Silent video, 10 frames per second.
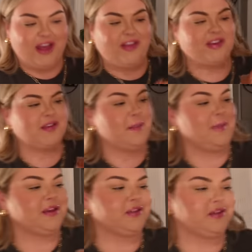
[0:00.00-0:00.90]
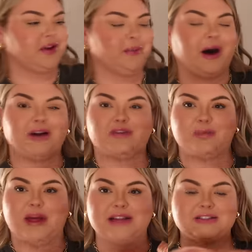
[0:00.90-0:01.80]
This is a mystery box from
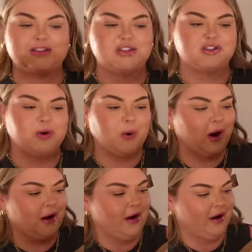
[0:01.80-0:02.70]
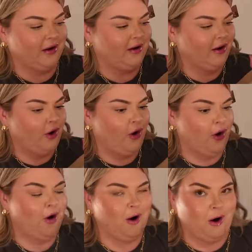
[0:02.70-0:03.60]
that store.
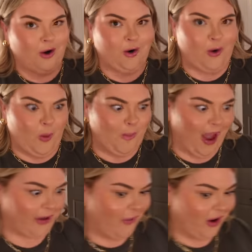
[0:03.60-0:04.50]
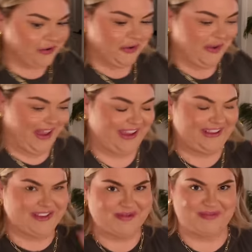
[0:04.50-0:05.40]
Oh my gosh, okay.
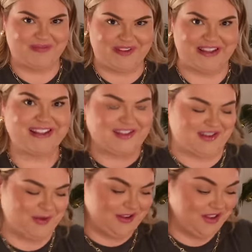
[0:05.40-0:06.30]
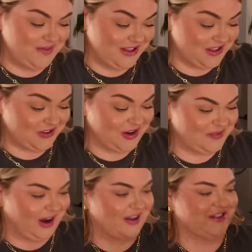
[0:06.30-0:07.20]
Let's see what's in the mystery
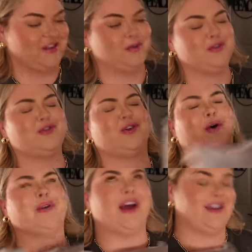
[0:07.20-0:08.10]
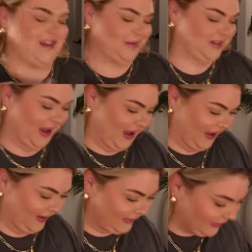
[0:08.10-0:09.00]
box. This was so nice, I'm
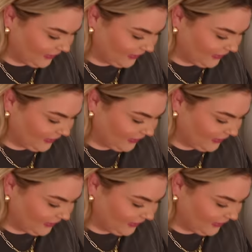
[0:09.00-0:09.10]
dying.